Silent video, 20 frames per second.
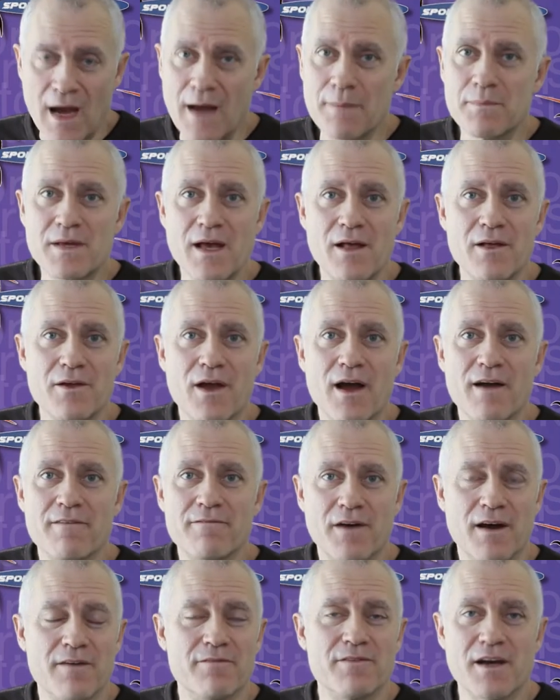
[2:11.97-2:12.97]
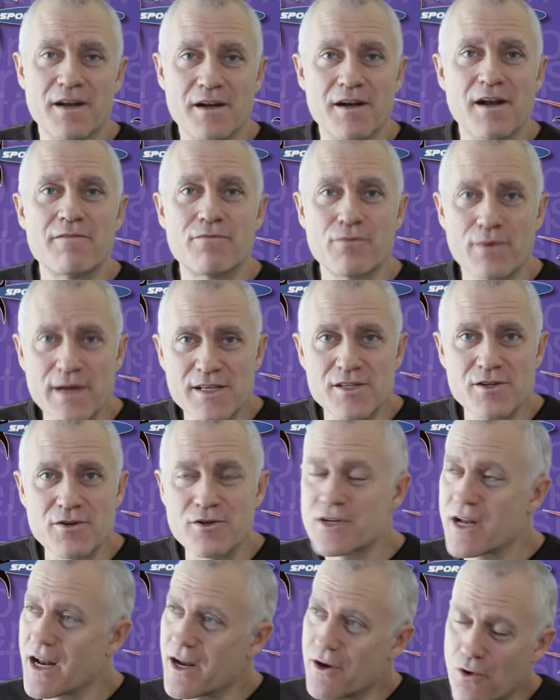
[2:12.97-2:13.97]
I'm telling you, I've, I've done enough
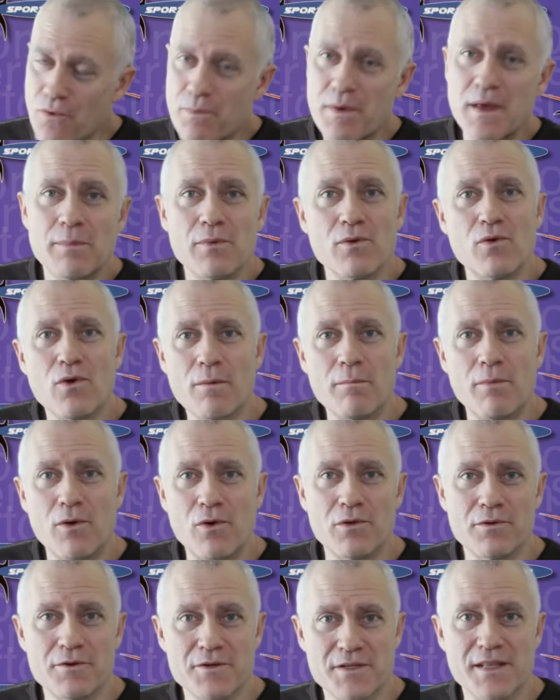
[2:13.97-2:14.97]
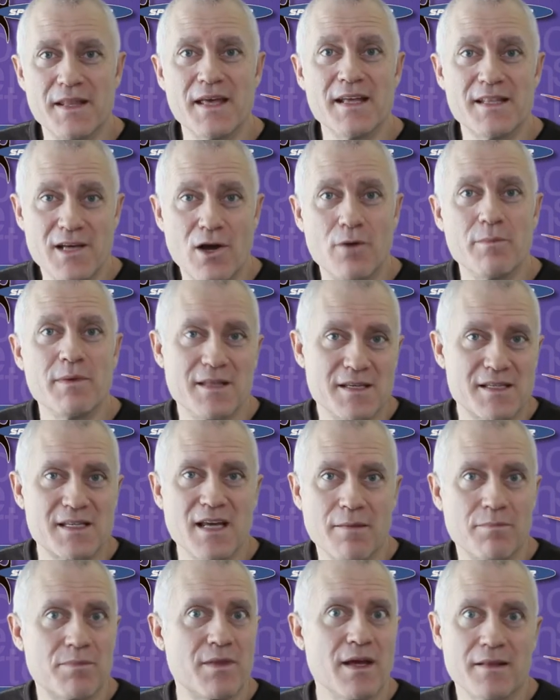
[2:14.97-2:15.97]
research and I know people who are bowlers and they tell me the
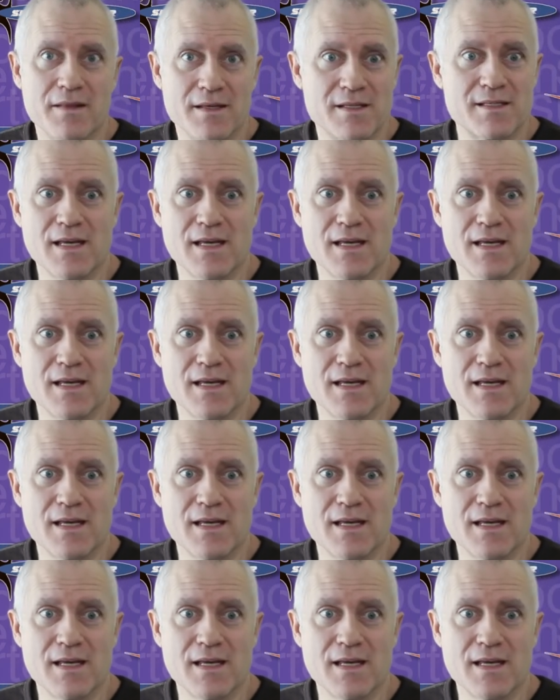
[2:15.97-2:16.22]
same thing.